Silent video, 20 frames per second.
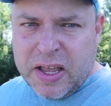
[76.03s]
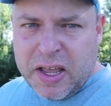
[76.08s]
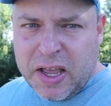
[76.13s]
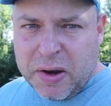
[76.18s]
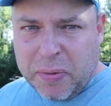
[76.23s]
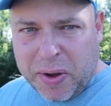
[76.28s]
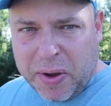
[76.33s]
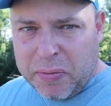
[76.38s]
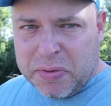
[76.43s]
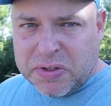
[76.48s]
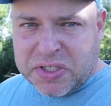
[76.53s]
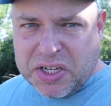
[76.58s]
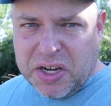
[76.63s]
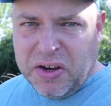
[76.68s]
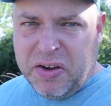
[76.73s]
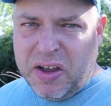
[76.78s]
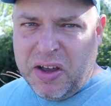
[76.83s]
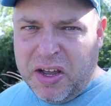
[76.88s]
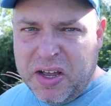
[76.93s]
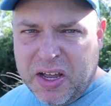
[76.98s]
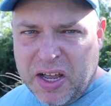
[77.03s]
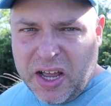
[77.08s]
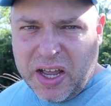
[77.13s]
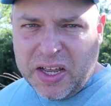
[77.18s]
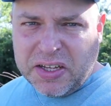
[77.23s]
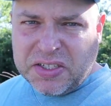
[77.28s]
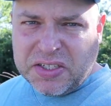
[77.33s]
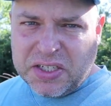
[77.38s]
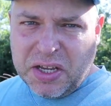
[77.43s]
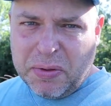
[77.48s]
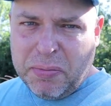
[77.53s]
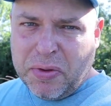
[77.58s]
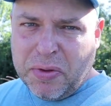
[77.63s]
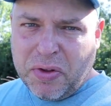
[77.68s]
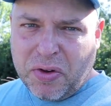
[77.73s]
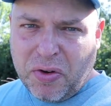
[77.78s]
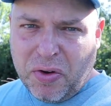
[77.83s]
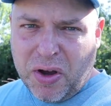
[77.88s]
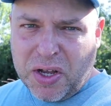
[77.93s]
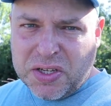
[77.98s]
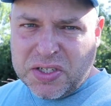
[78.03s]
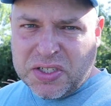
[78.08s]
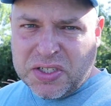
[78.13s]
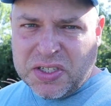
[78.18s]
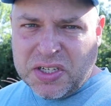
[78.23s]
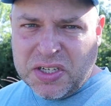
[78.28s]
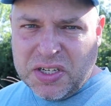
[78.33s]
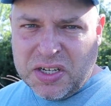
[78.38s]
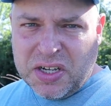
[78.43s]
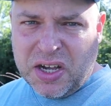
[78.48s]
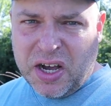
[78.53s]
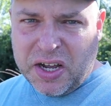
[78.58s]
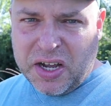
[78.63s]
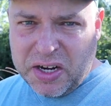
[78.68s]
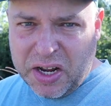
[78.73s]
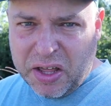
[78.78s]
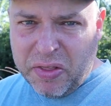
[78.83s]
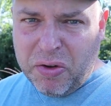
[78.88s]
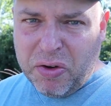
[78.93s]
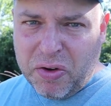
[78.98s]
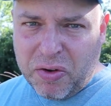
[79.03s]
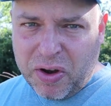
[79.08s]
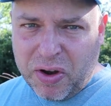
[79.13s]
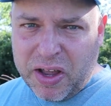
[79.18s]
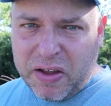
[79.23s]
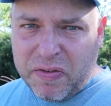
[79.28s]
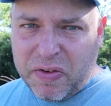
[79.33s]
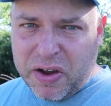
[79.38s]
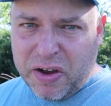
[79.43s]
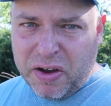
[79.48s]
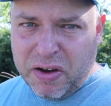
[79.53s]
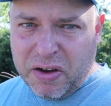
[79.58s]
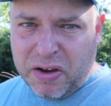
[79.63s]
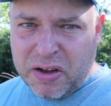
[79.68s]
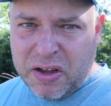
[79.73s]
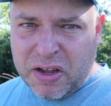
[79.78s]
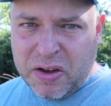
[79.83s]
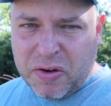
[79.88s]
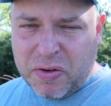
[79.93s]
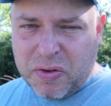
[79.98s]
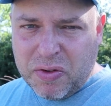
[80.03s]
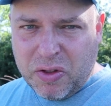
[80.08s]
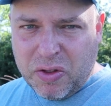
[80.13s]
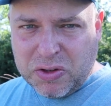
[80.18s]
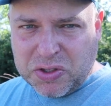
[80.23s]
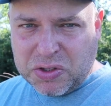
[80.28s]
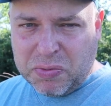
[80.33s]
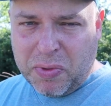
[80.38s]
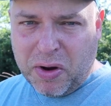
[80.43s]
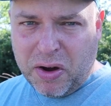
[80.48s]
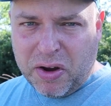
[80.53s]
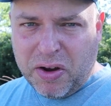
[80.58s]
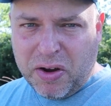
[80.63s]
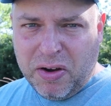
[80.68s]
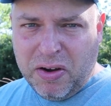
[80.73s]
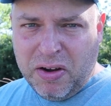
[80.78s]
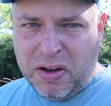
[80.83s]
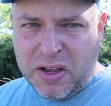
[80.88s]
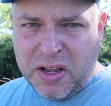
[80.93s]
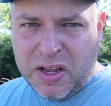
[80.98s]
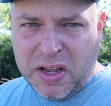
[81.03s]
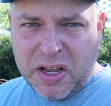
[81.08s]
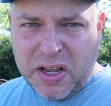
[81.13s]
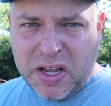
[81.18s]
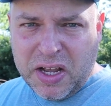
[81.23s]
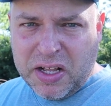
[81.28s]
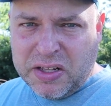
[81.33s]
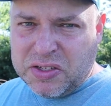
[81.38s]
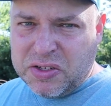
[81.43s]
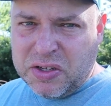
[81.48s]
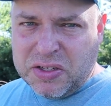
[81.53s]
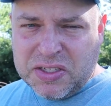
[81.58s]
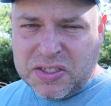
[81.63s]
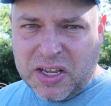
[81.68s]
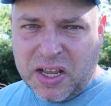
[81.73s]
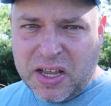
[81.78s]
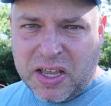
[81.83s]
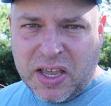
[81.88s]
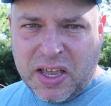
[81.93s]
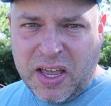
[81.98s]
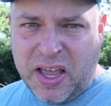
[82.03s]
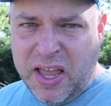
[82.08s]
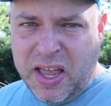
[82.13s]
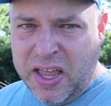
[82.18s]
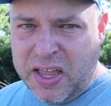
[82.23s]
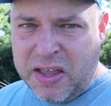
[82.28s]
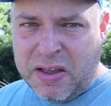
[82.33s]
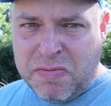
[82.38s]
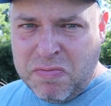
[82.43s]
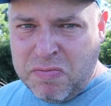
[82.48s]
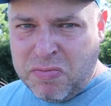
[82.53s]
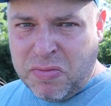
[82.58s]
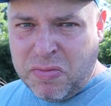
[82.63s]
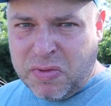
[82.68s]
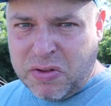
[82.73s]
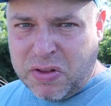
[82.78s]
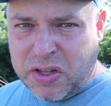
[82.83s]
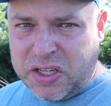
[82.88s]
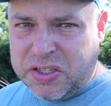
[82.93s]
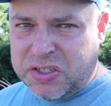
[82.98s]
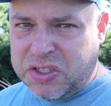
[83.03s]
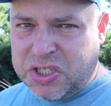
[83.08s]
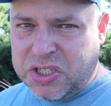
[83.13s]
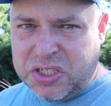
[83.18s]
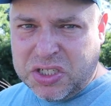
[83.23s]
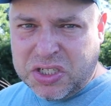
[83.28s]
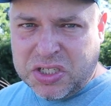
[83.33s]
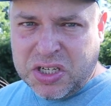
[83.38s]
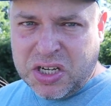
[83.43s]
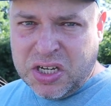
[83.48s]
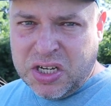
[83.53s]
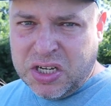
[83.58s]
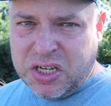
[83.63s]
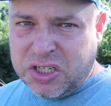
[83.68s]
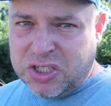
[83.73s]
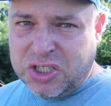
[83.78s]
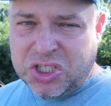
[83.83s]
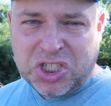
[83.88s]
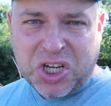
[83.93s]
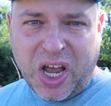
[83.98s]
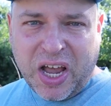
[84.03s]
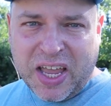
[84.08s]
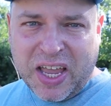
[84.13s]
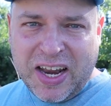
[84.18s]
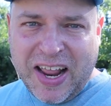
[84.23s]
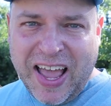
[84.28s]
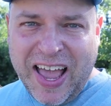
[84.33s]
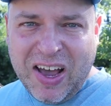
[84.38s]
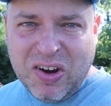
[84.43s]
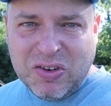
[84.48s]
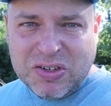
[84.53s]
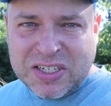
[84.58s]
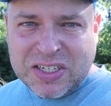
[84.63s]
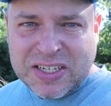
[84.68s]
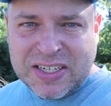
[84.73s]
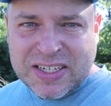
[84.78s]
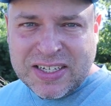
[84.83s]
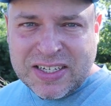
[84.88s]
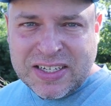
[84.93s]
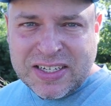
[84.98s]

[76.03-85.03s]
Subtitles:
And while I was here, I stumbled across another grave here. There's a marker. And so it's like, hey, let's just check it out.